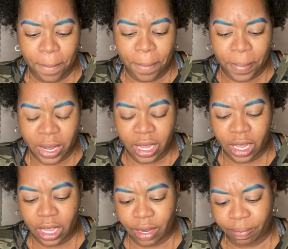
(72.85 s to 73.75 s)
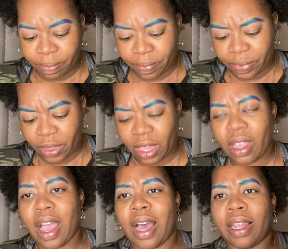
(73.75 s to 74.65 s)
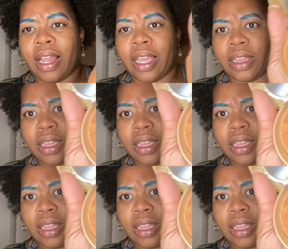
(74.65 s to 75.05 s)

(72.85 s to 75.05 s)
but I like